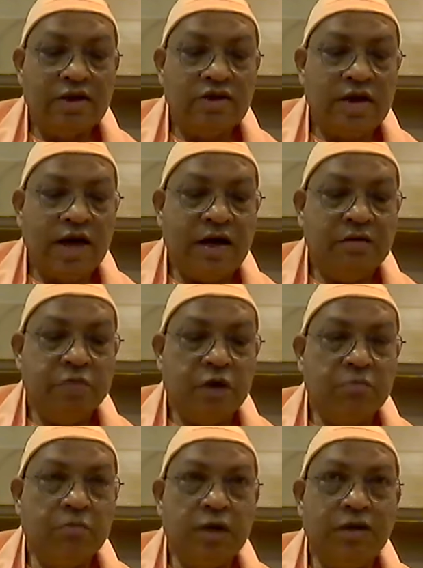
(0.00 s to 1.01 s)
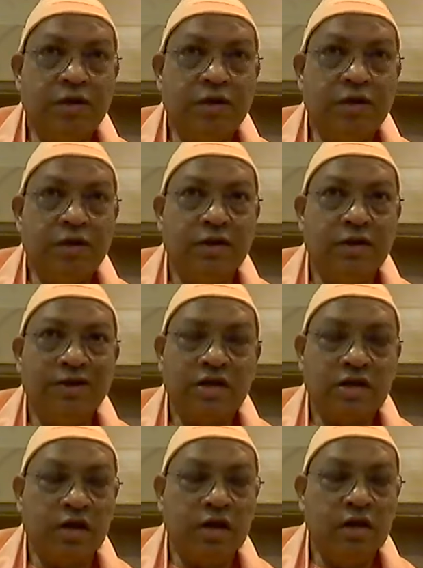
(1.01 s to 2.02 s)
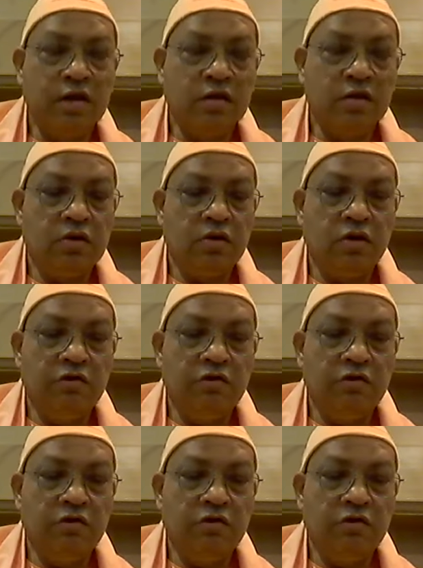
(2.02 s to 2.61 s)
as that Brahman, the last line,